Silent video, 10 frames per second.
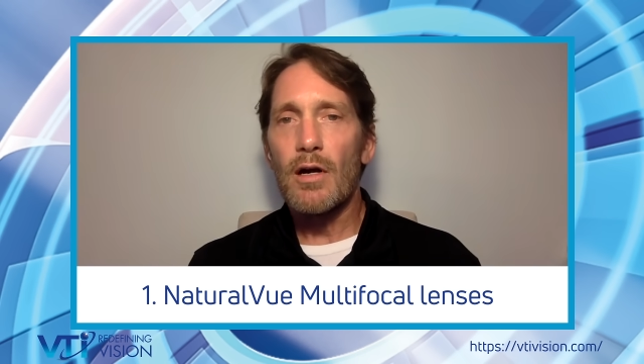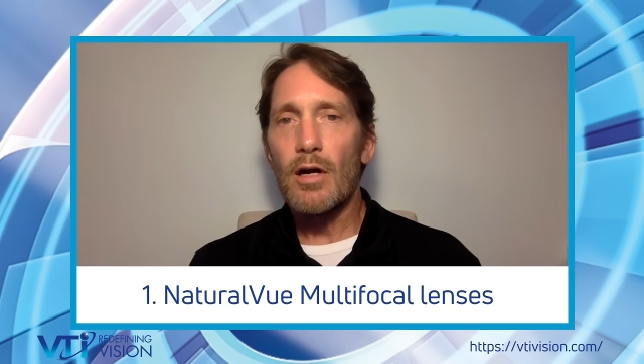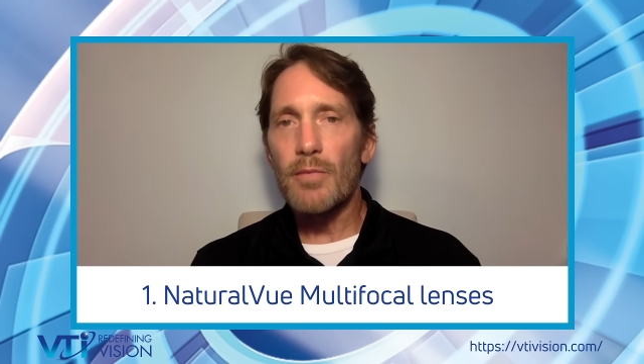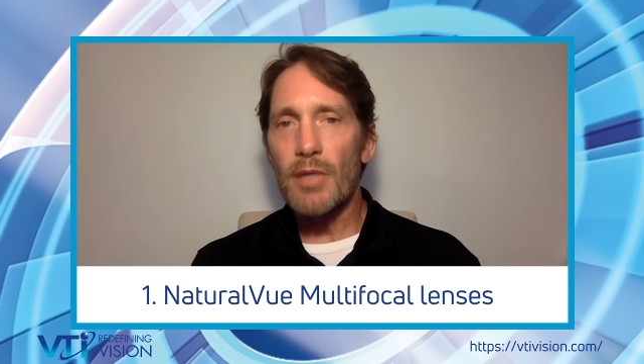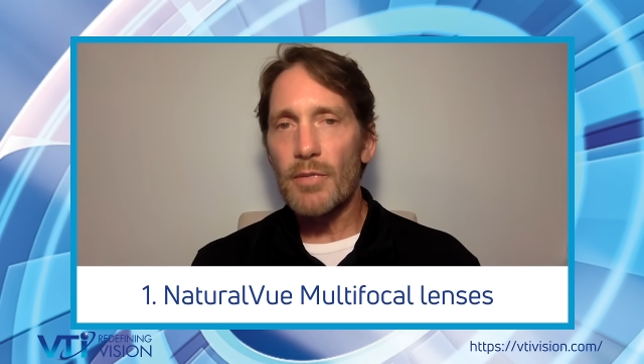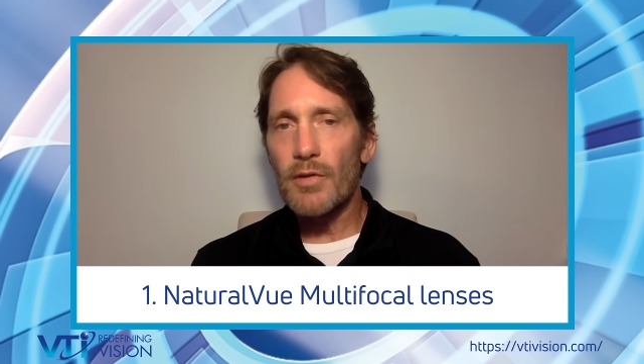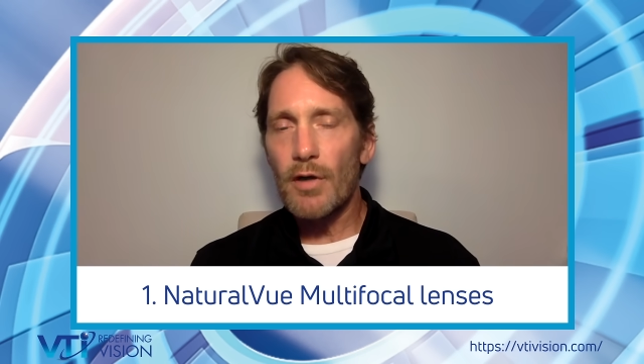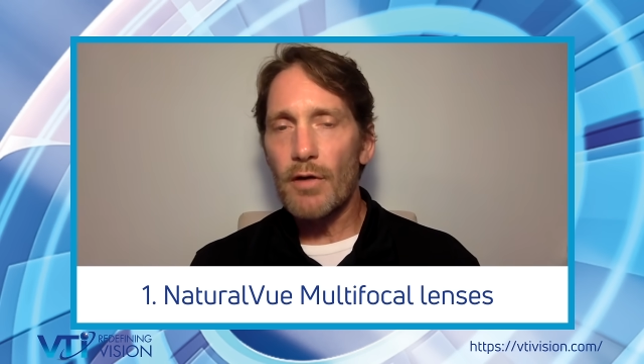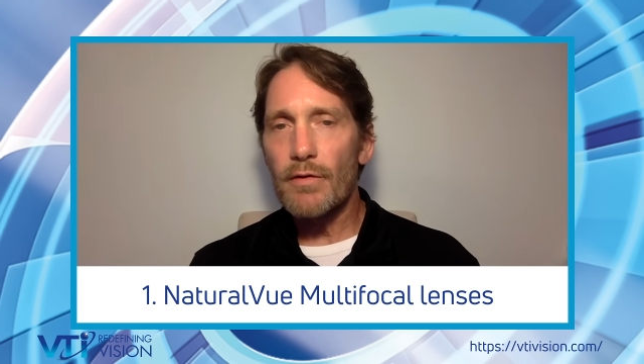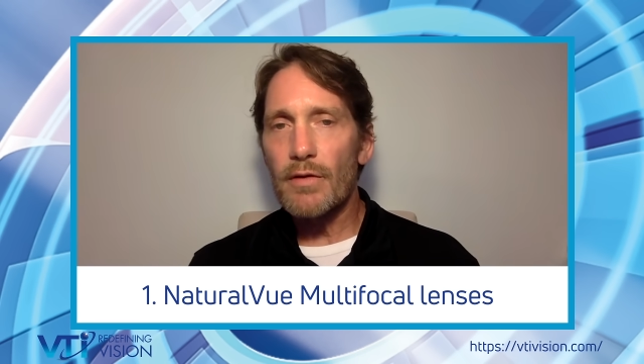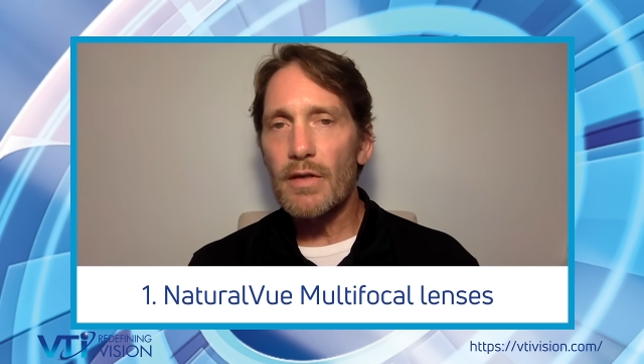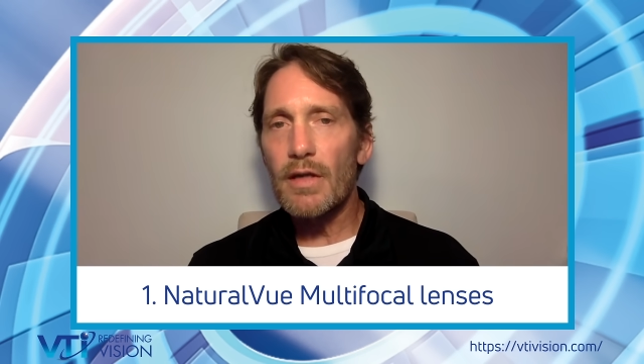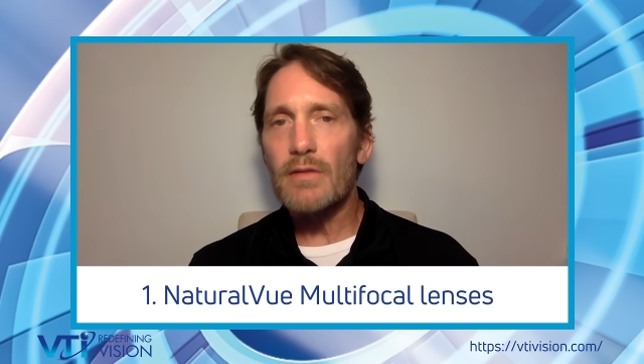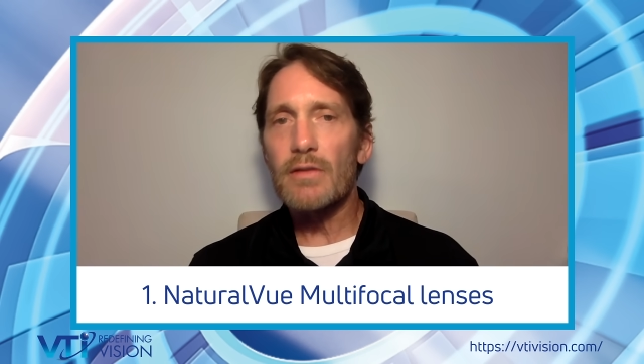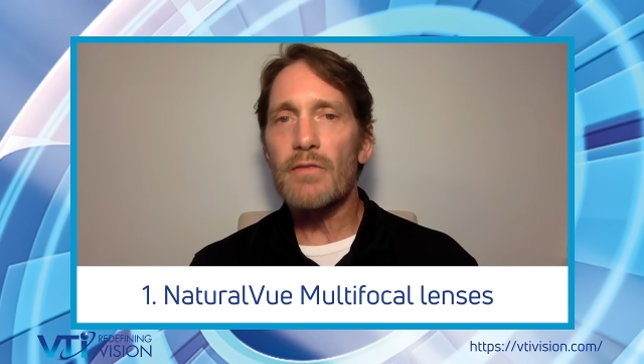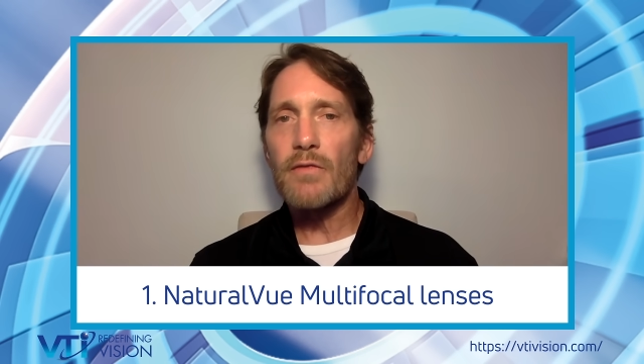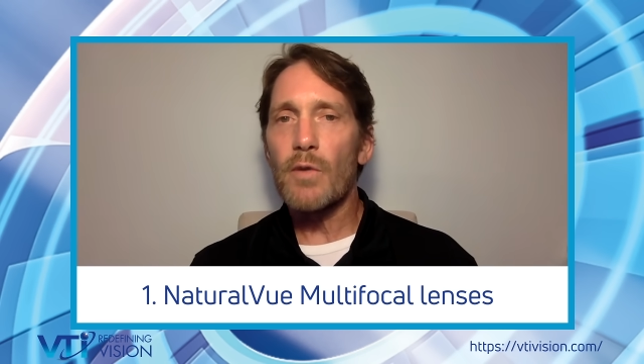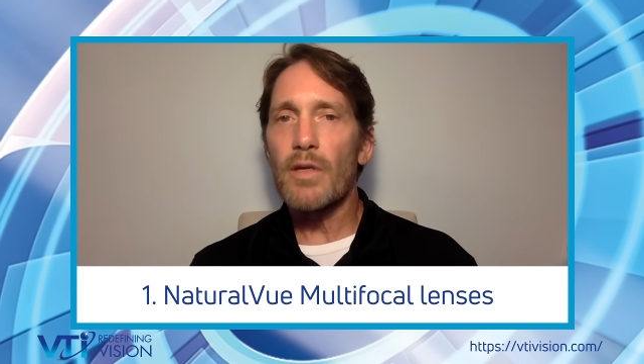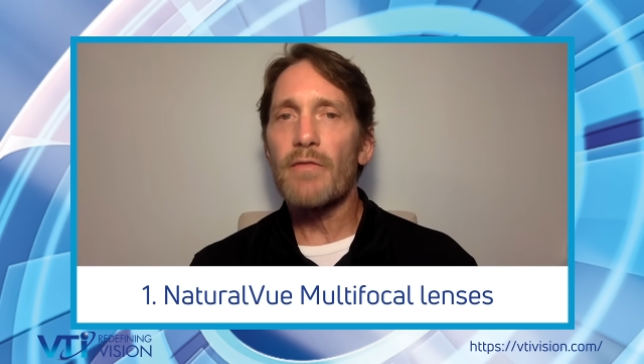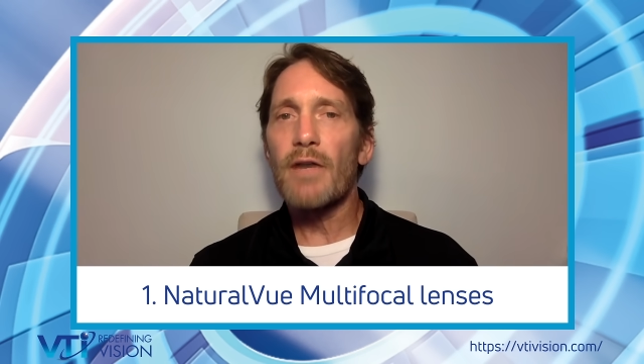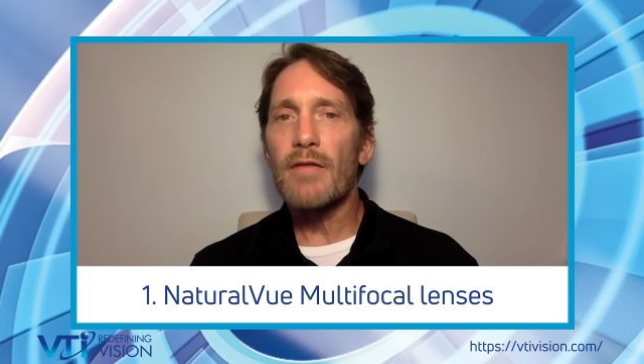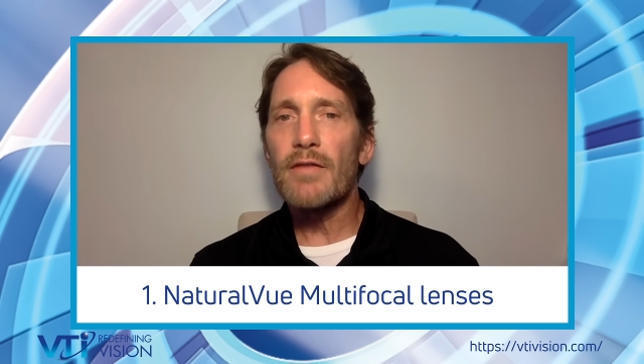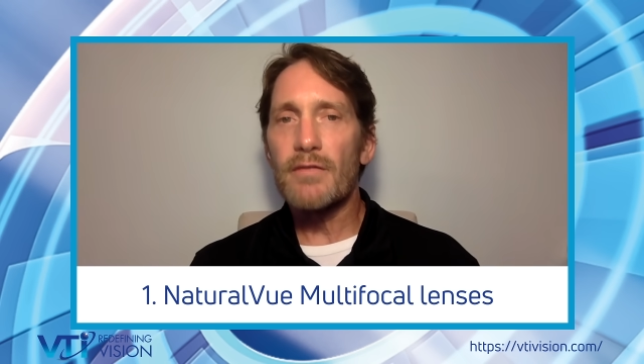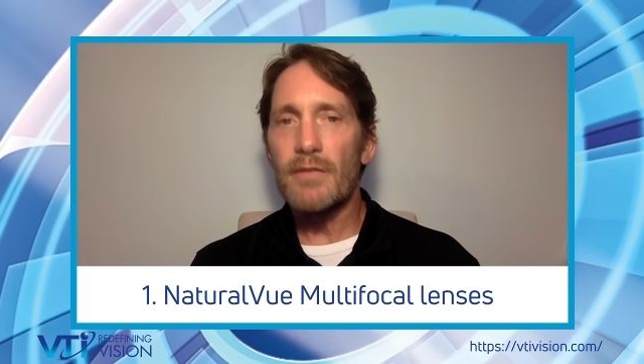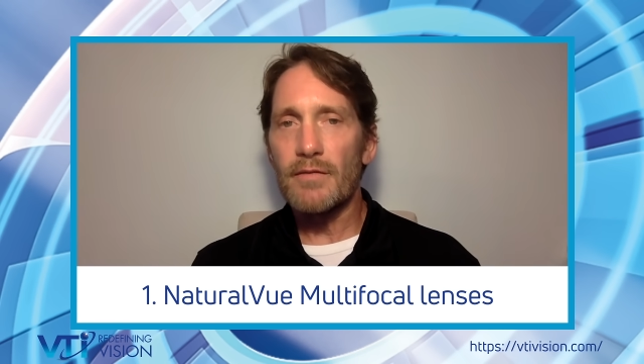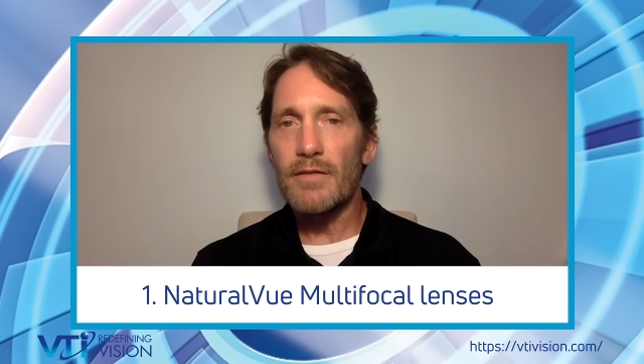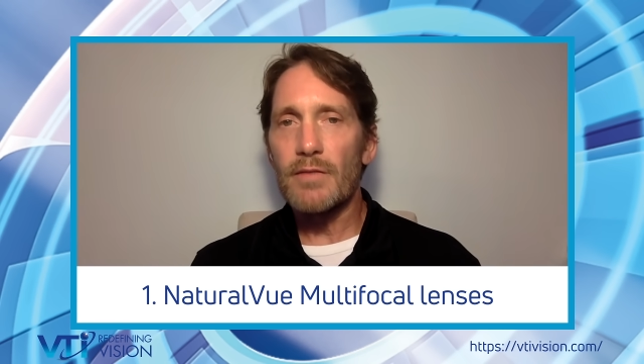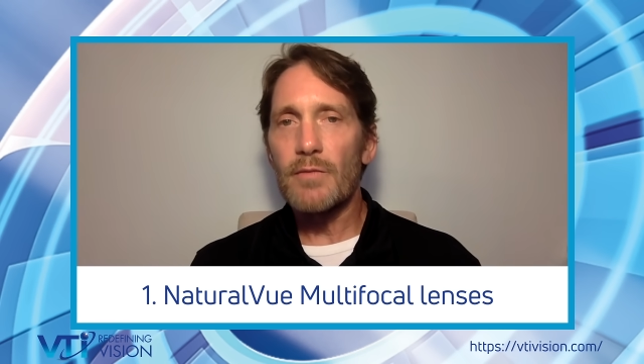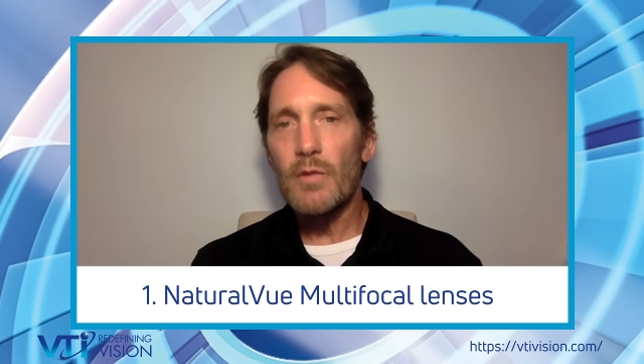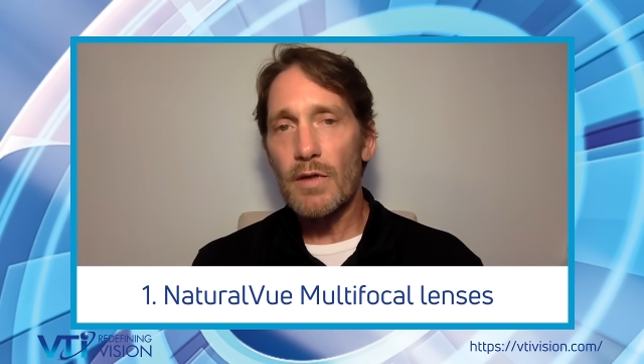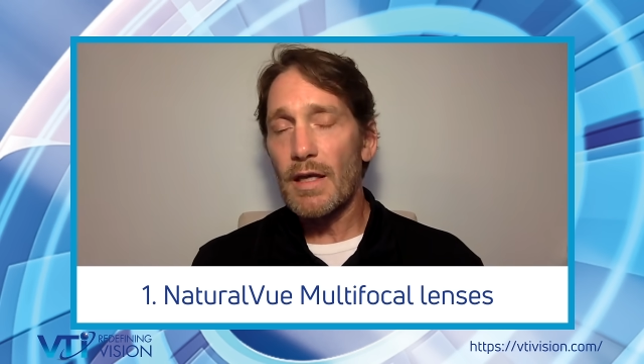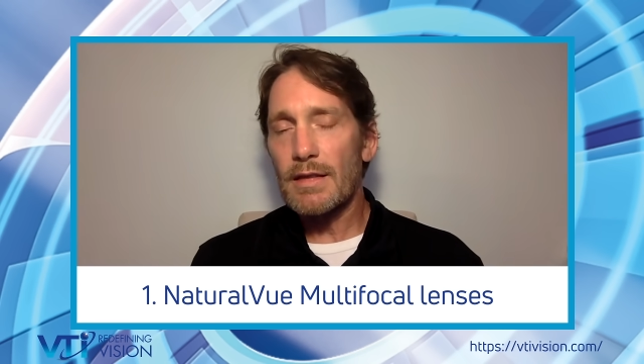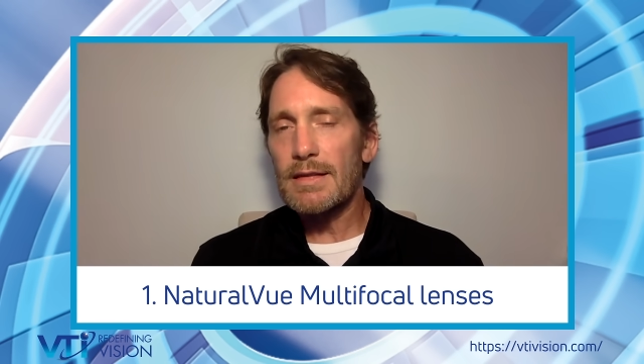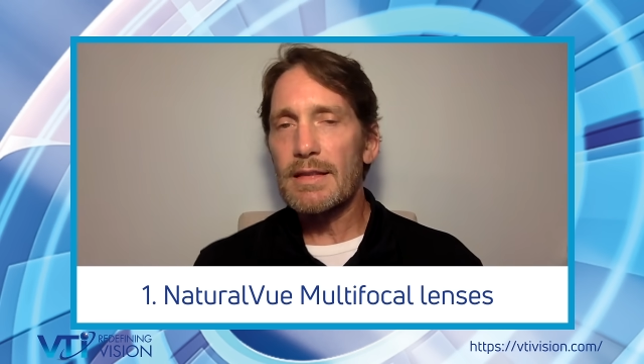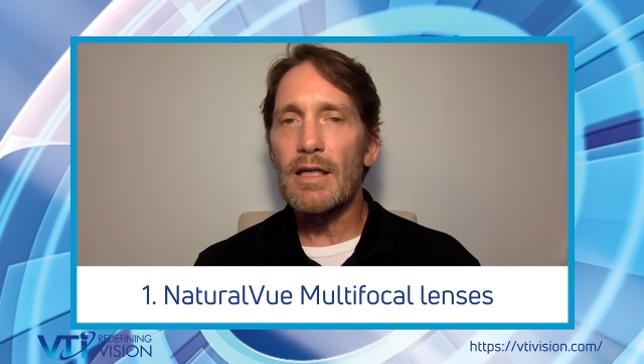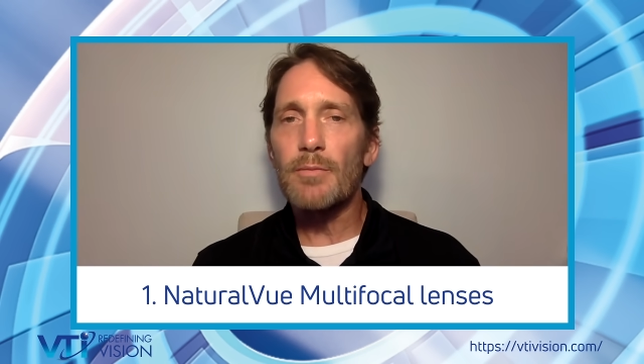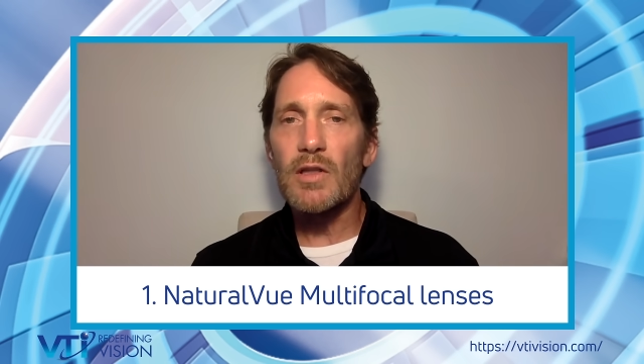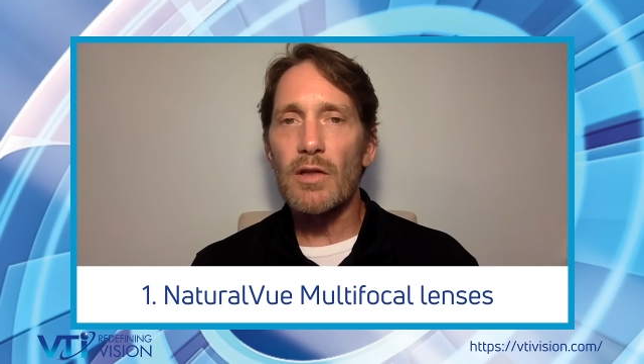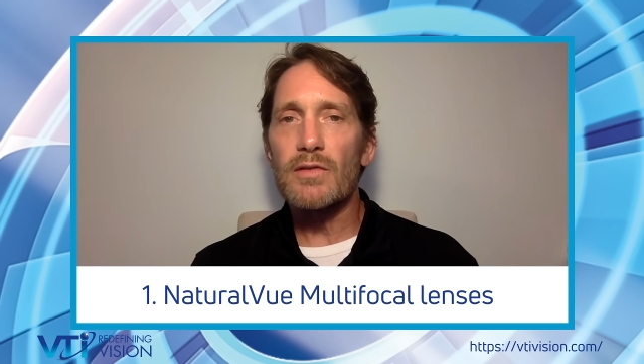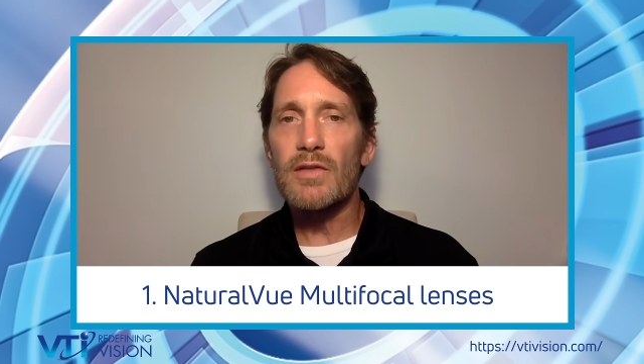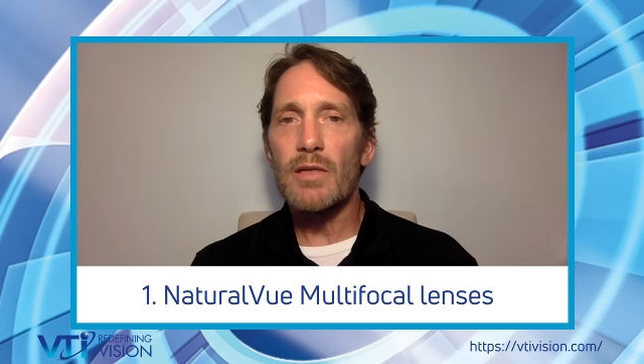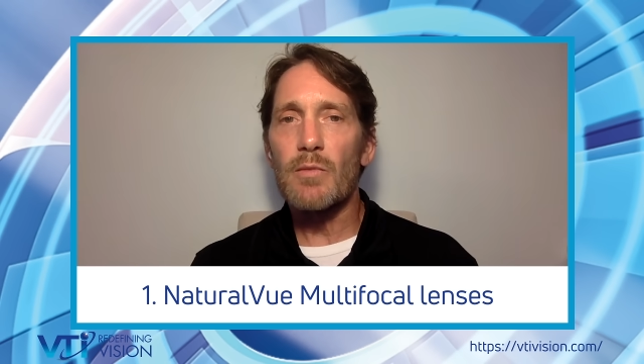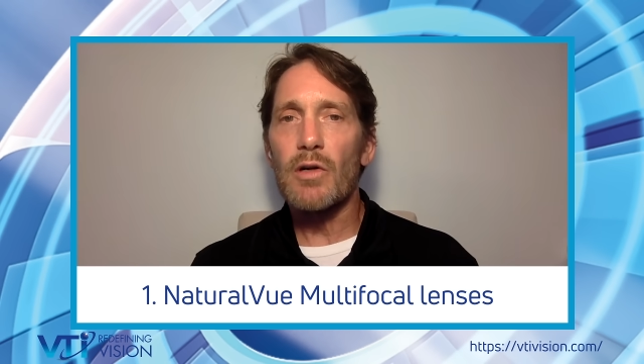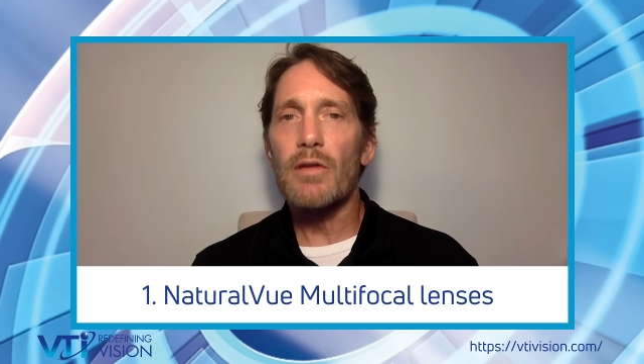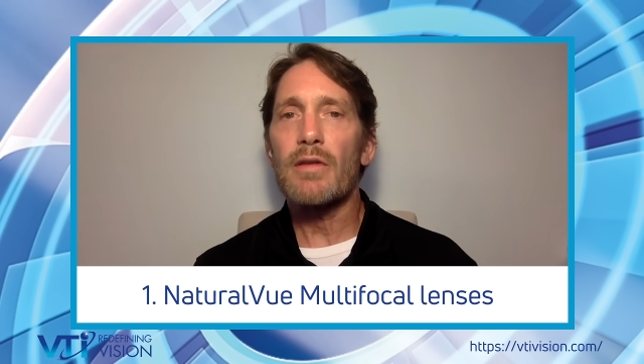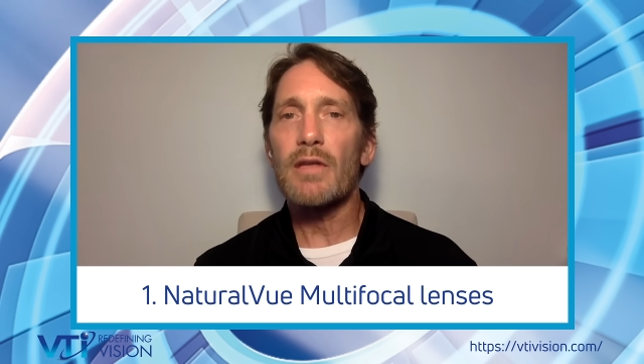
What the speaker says: are people over the ages of 45 to 50 who can't see up close anymore.